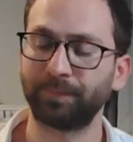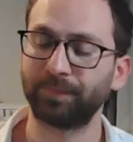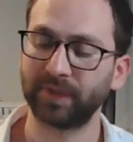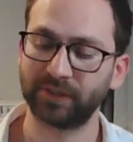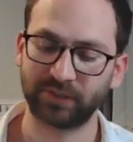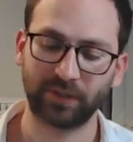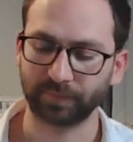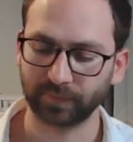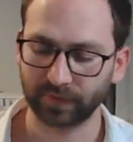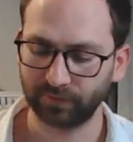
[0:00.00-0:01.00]
So
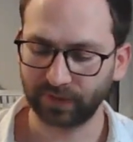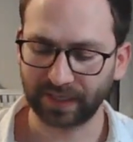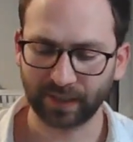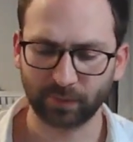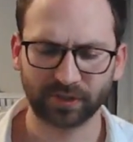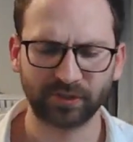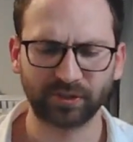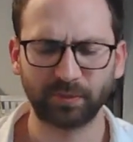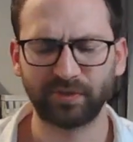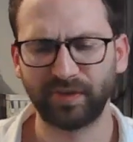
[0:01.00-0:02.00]
the language needs to be
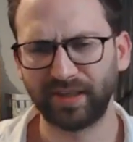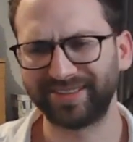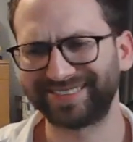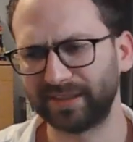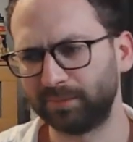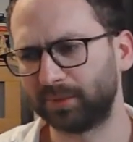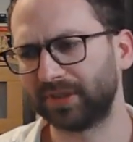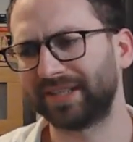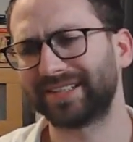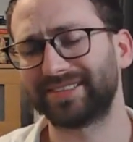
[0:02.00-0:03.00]
fairly simple and
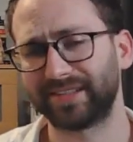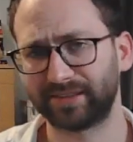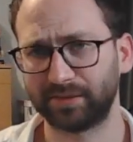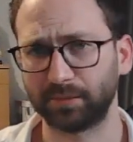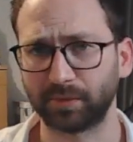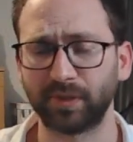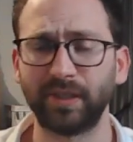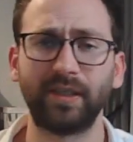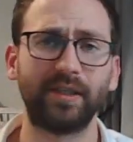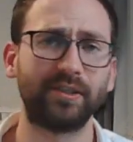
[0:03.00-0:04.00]
accessible
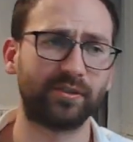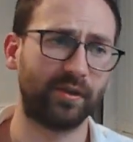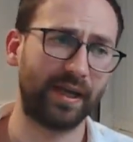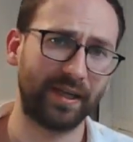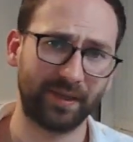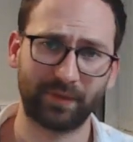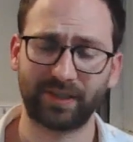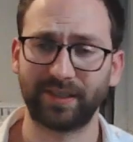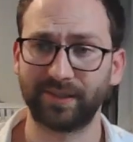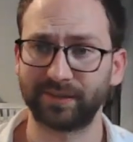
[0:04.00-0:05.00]
so anyone can
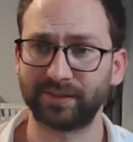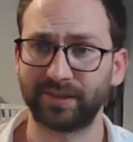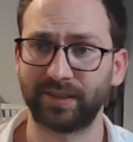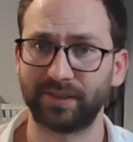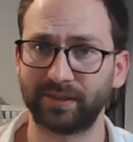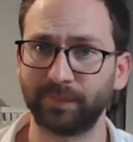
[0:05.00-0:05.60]
understand.